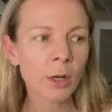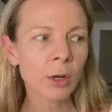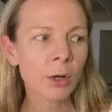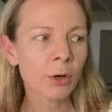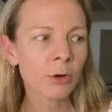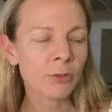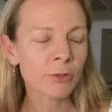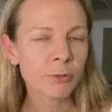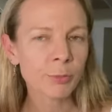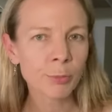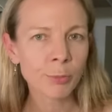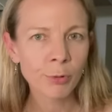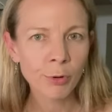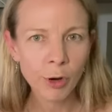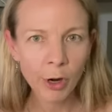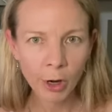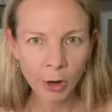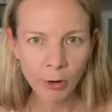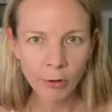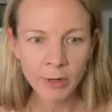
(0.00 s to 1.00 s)
of
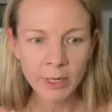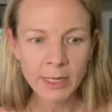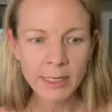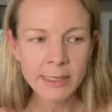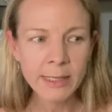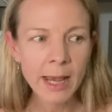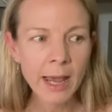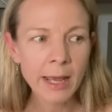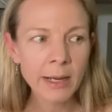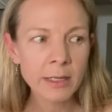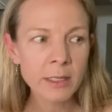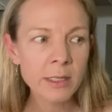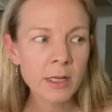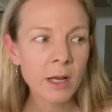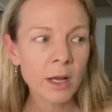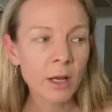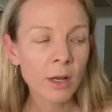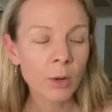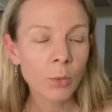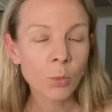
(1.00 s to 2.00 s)
priorities. And
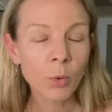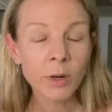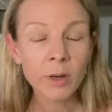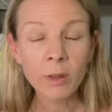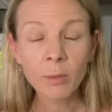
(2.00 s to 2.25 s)
one of